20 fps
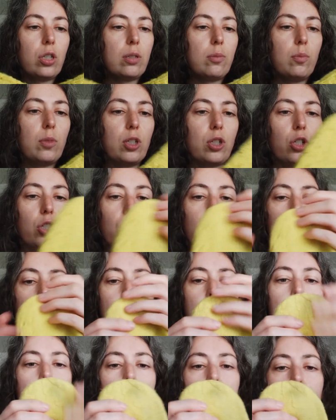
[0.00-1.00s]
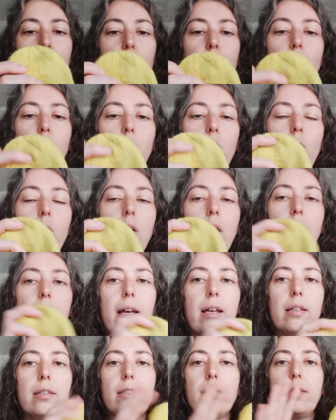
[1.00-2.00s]
as much uh, small
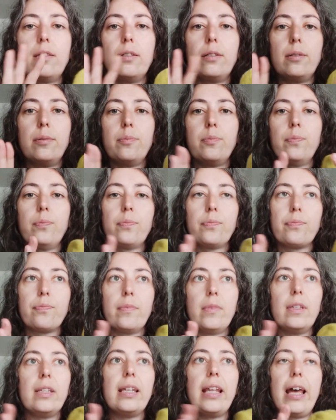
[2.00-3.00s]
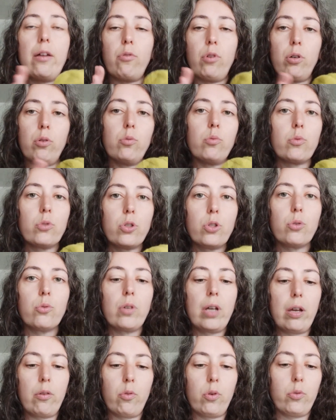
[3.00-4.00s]
as um, narrow, too
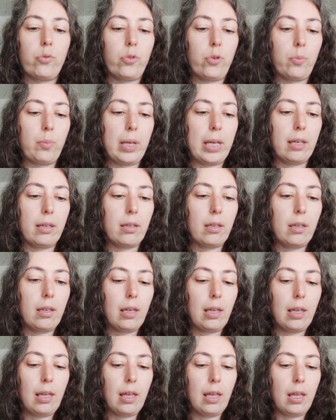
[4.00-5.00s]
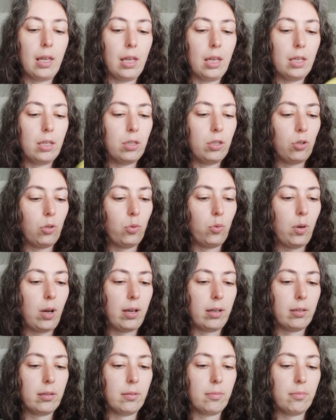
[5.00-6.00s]
narrow for me. So
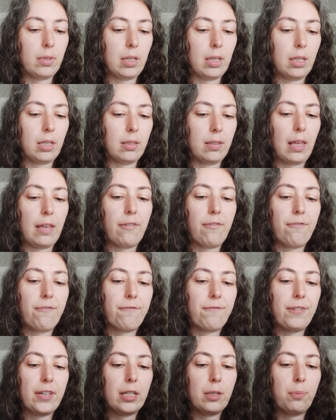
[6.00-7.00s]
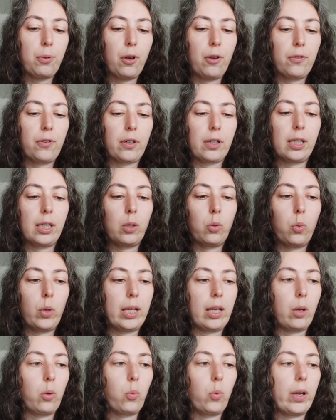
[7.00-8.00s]
I they fit perfectly when
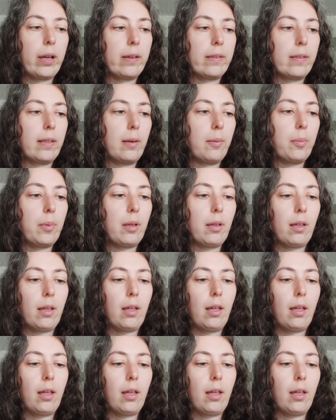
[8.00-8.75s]
I wear them